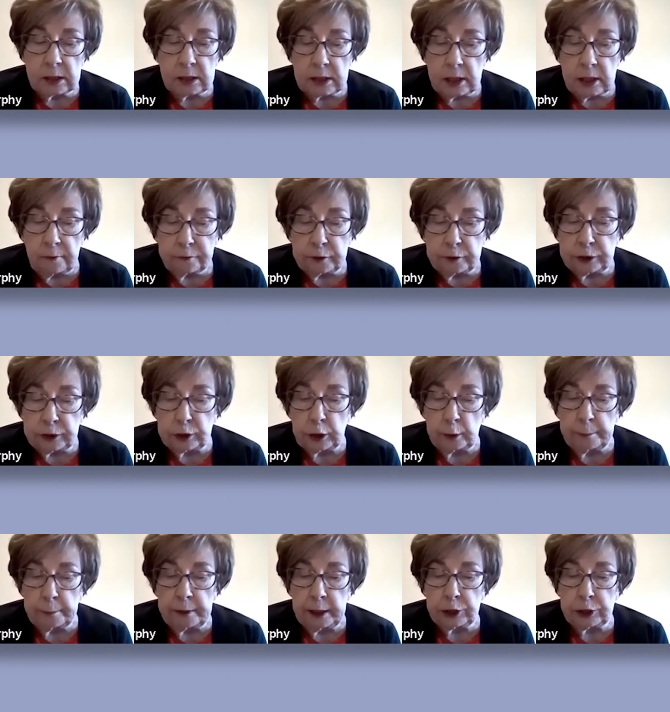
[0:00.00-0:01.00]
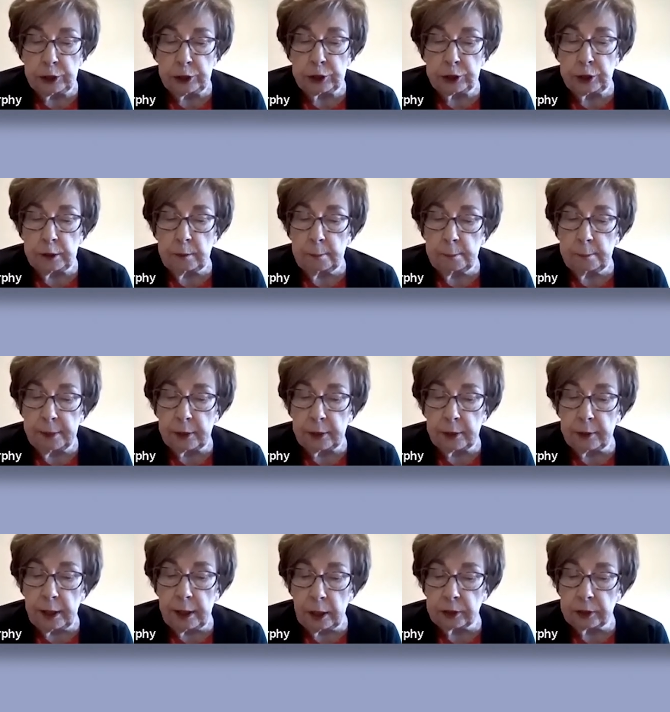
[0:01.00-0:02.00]
self-determination, better
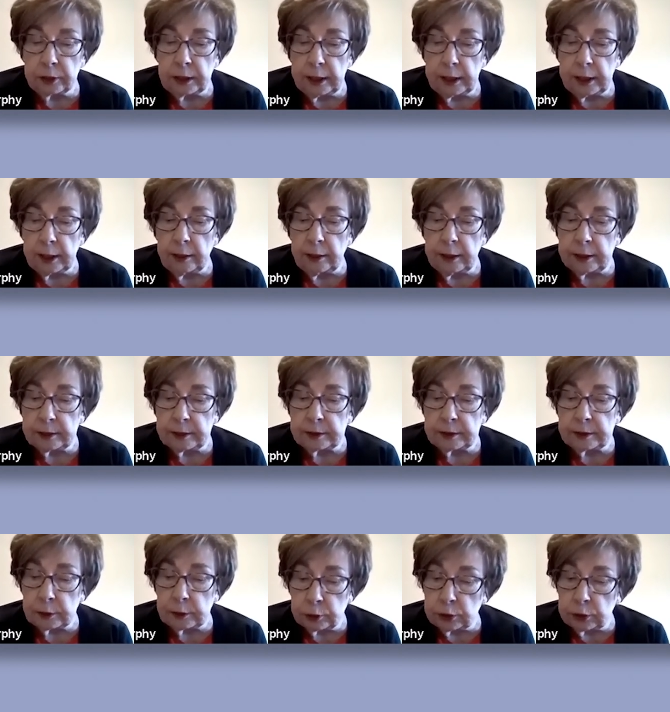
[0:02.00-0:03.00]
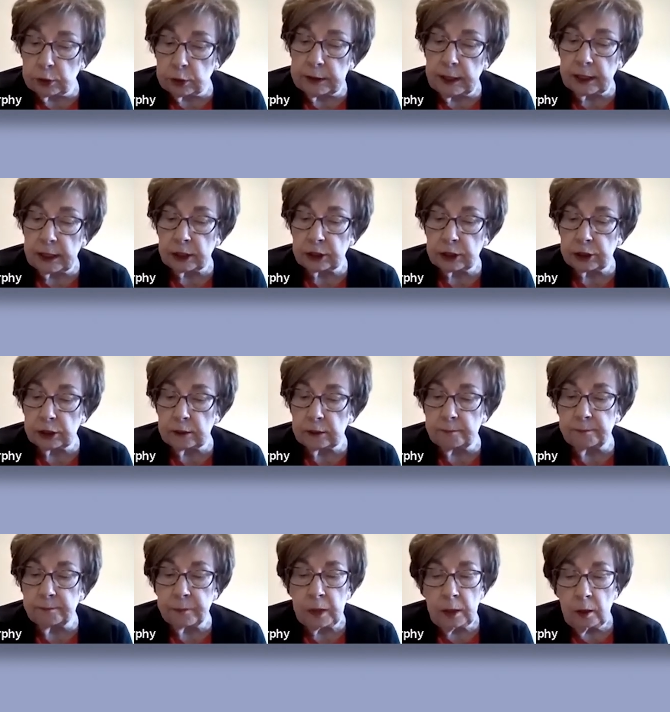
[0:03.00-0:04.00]
health care, and social connection